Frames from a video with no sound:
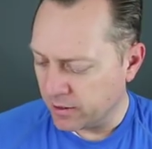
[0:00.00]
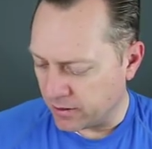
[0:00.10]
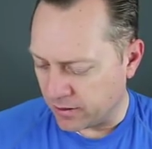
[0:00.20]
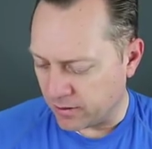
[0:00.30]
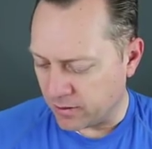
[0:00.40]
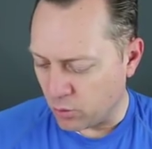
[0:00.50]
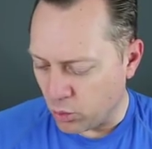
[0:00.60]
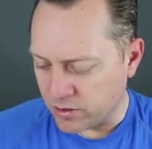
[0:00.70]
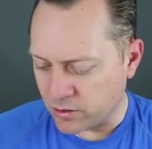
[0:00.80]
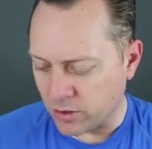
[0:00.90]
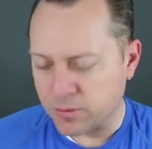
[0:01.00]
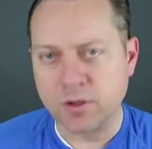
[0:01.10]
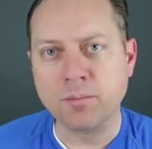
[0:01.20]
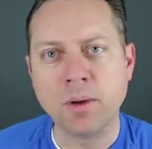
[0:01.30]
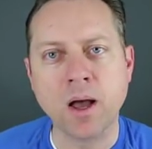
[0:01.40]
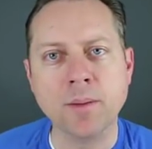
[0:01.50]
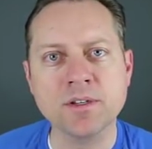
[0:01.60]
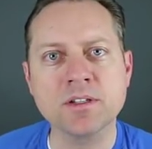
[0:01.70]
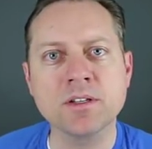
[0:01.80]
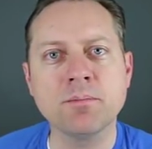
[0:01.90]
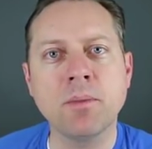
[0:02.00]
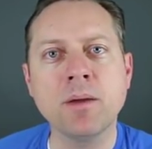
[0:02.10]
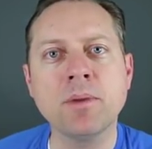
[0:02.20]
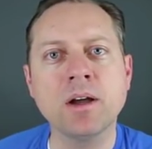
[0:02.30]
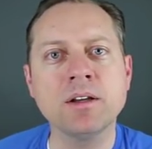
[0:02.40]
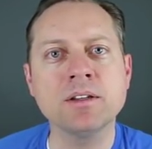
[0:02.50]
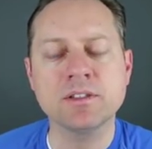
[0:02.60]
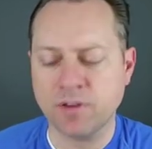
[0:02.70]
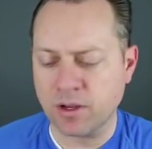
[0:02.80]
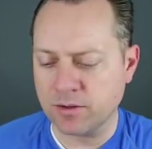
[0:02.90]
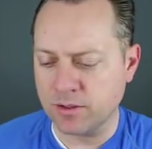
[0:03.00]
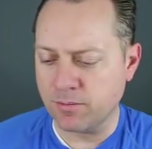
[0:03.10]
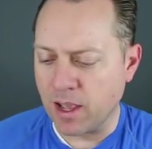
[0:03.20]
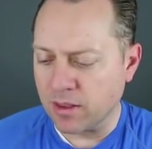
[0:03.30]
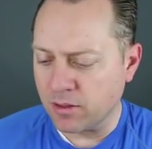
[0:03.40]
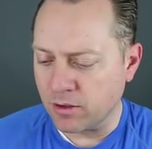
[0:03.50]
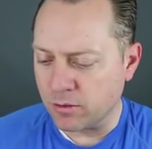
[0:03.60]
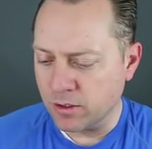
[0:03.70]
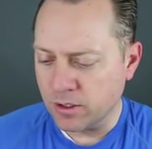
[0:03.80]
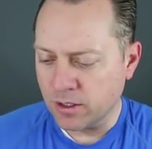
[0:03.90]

Uh, the one scripture that pops into my mind is found in Matthew